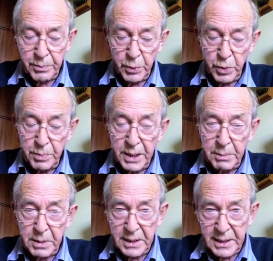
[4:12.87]
would be
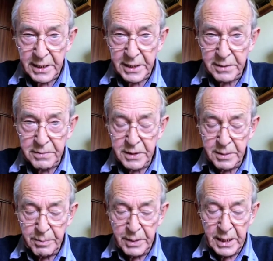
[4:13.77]
believed,
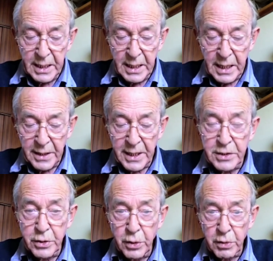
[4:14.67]
they
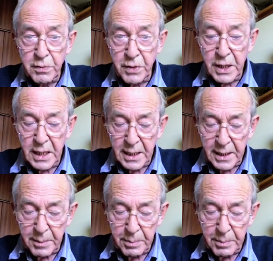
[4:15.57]
talked freely.